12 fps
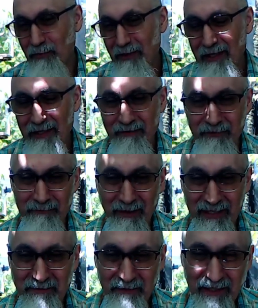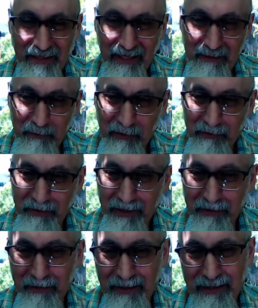live on mine's VK, Gab, Parler,
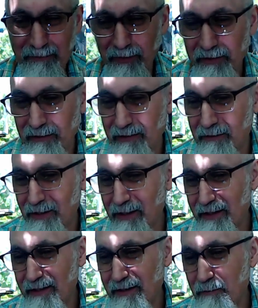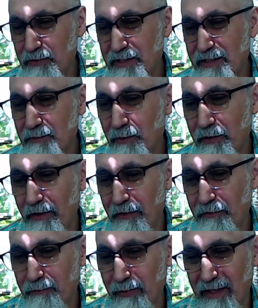and BitCloud, and we'll see what
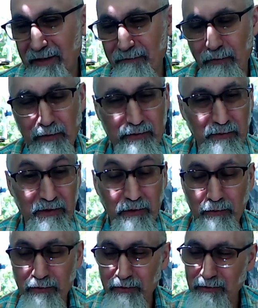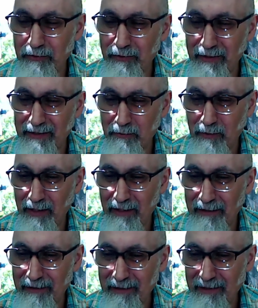other platforms we go to as
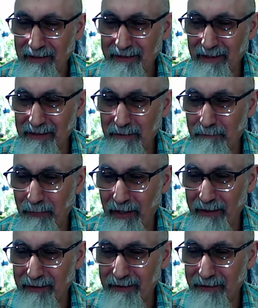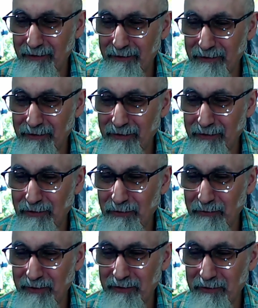well. Yeti Punk,
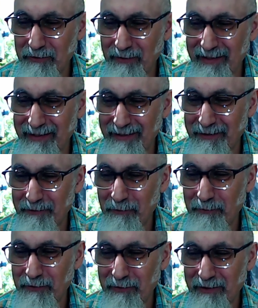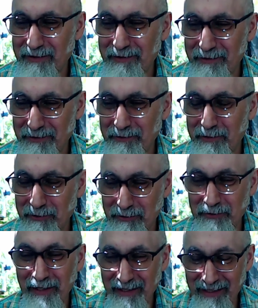doing great, and I hope you are
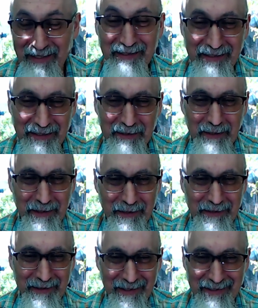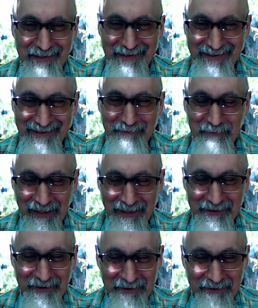too. Indeed, Yeti, indeed. I'm
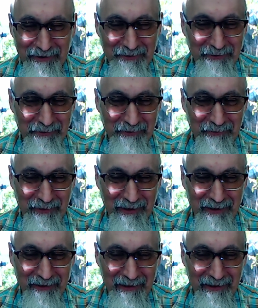glad to hear that you're doing well.